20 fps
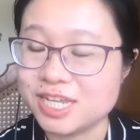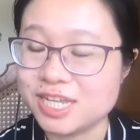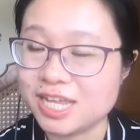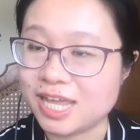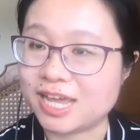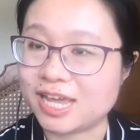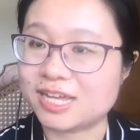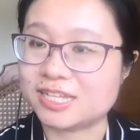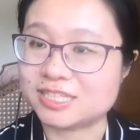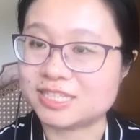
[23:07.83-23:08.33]

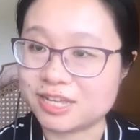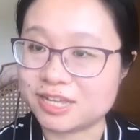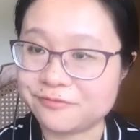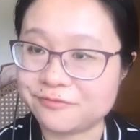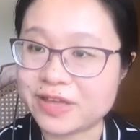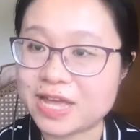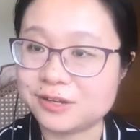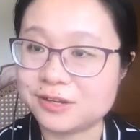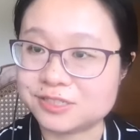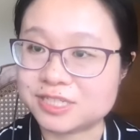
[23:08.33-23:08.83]
and
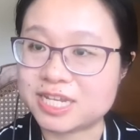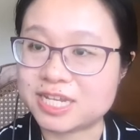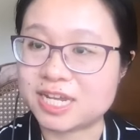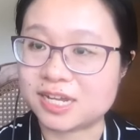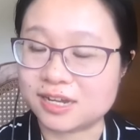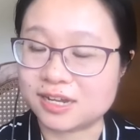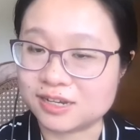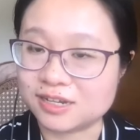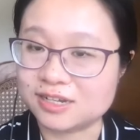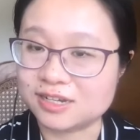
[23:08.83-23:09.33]

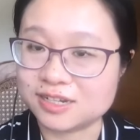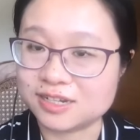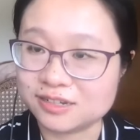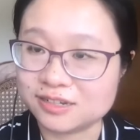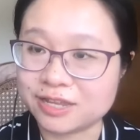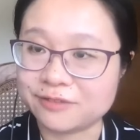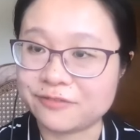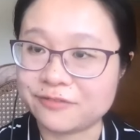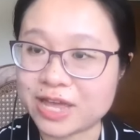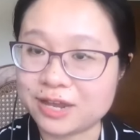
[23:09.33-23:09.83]

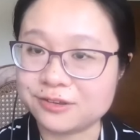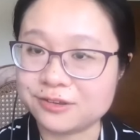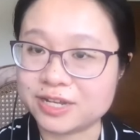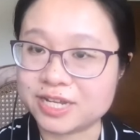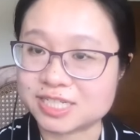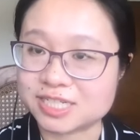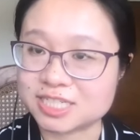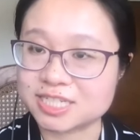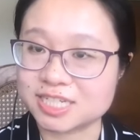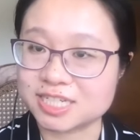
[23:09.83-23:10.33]

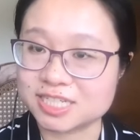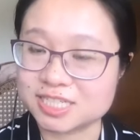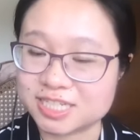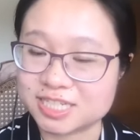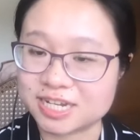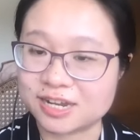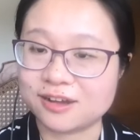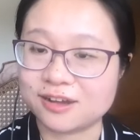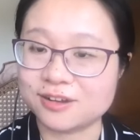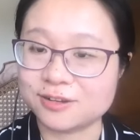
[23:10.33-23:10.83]
evaluate
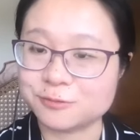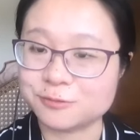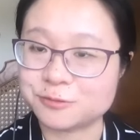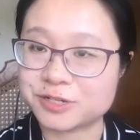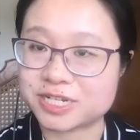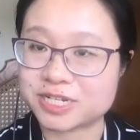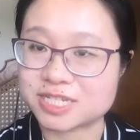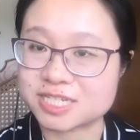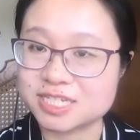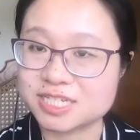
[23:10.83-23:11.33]
their own
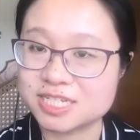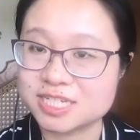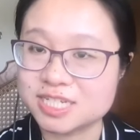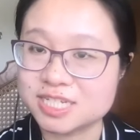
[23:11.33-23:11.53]
risk